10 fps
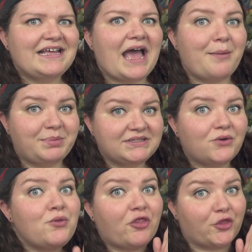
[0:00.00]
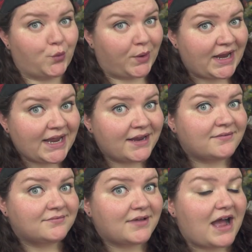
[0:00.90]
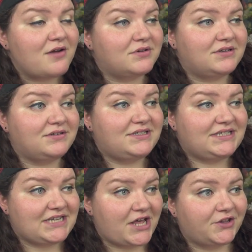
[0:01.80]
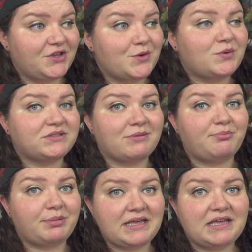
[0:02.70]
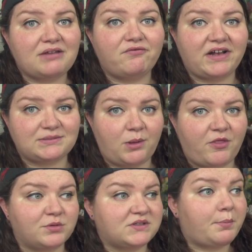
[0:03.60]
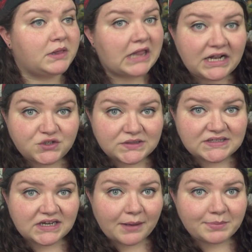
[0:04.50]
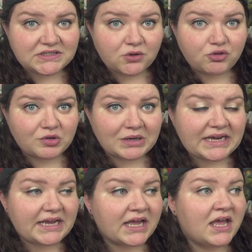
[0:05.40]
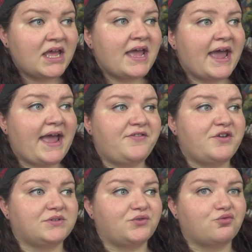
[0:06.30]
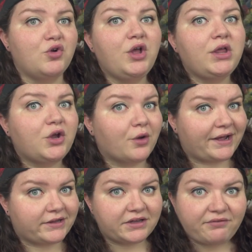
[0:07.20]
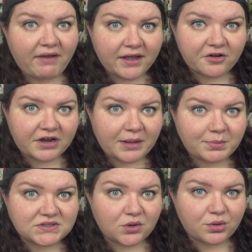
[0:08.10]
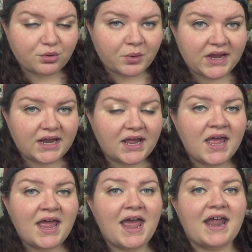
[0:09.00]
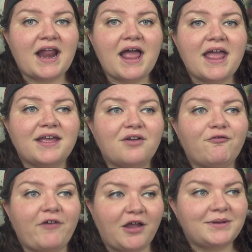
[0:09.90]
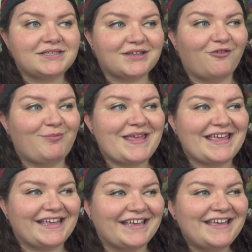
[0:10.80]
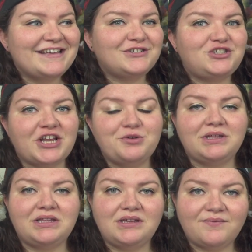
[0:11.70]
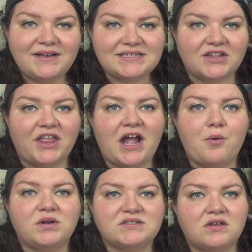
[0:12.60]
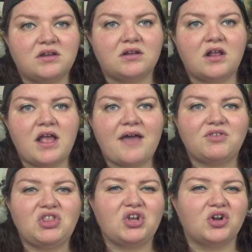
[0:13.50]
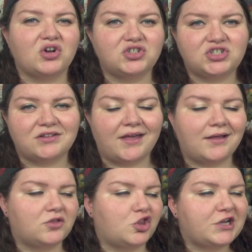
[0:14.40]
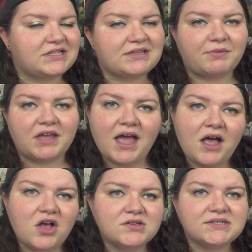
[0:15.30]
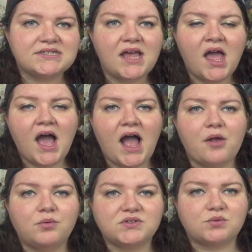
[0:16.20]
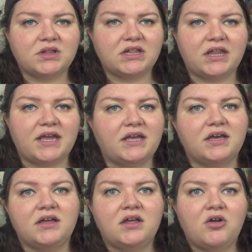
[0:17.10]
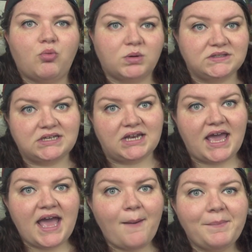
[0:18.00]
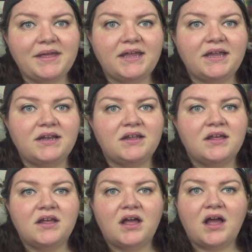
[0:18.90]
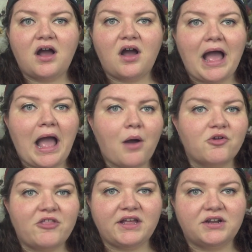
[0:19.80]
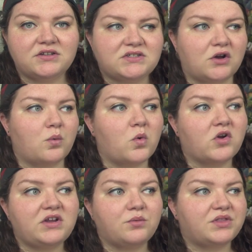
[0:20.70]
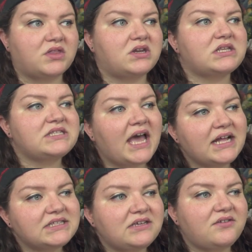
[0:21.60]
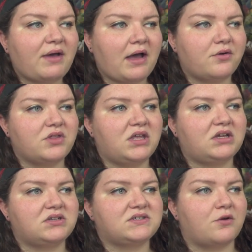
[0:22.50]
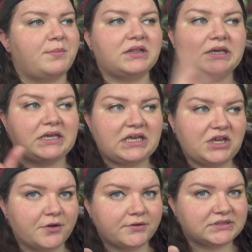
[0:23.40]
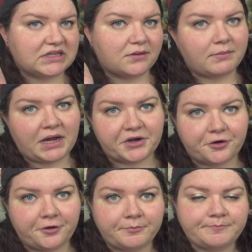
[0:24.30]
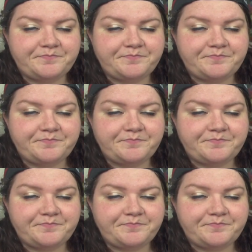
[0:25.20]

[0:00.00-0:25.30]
episode 3, I would tell you, was my peak investment. There was a plot twist in episode 3, and there was a really great cliffhanger in episode 3, and I found myself being genuinely invested. Like, I wasn't having the urge to like look at something else. I was really like, what's gonna happen? How are they gonna start working with the detective? How are they gonna start being like heroes in the modern